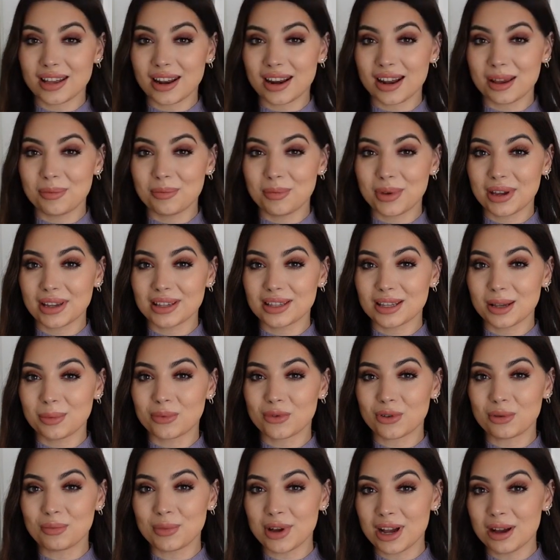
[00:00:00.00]
that I picked up
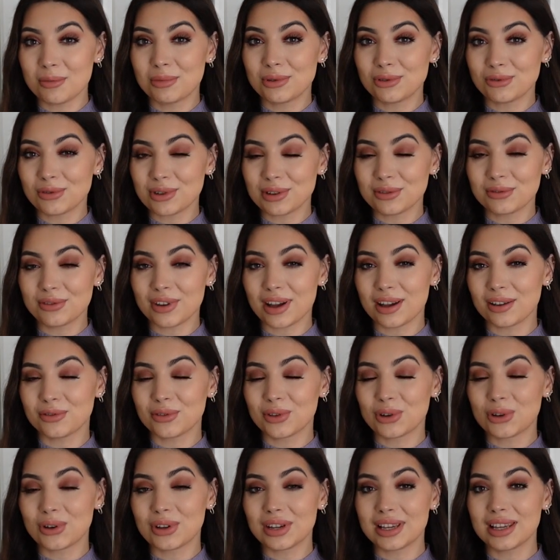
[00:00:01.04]
from Urban
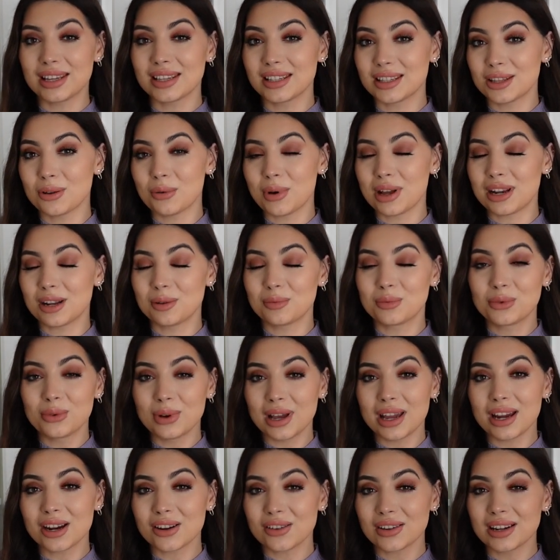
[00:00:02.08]
Revivo is the one I'm
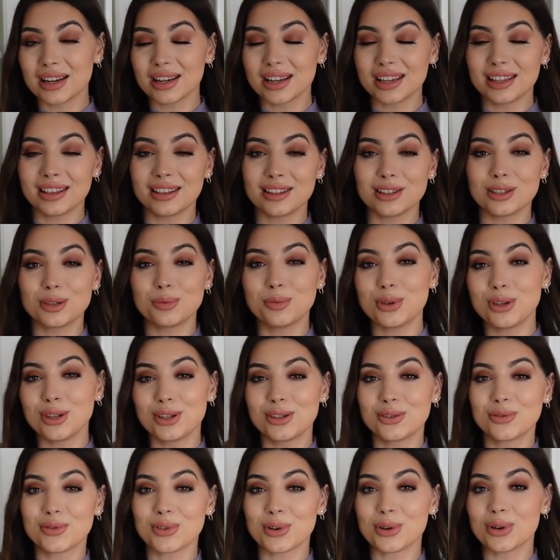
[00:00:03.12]
wearing in this
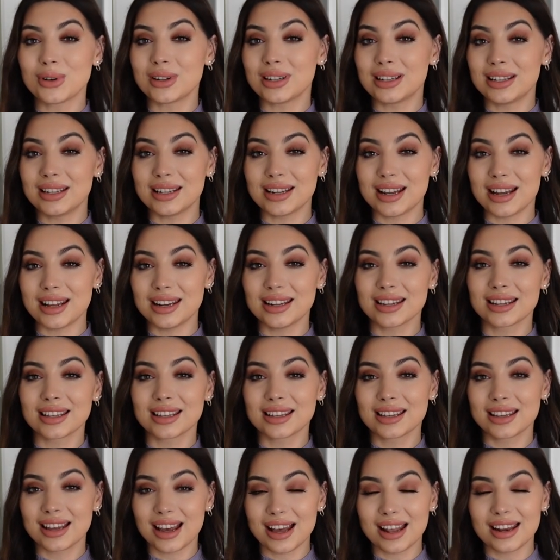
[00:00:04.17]
beautiful
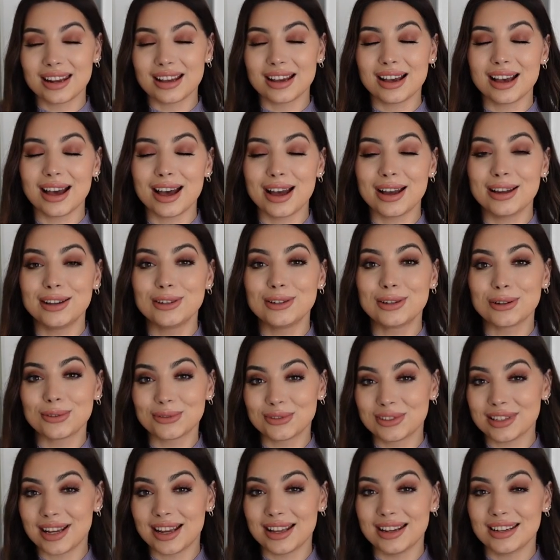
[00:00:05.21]
lilac color. I
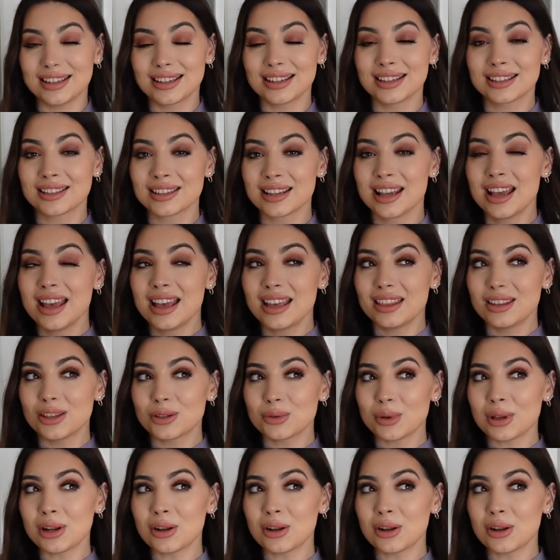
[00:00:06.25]
love lilacs. This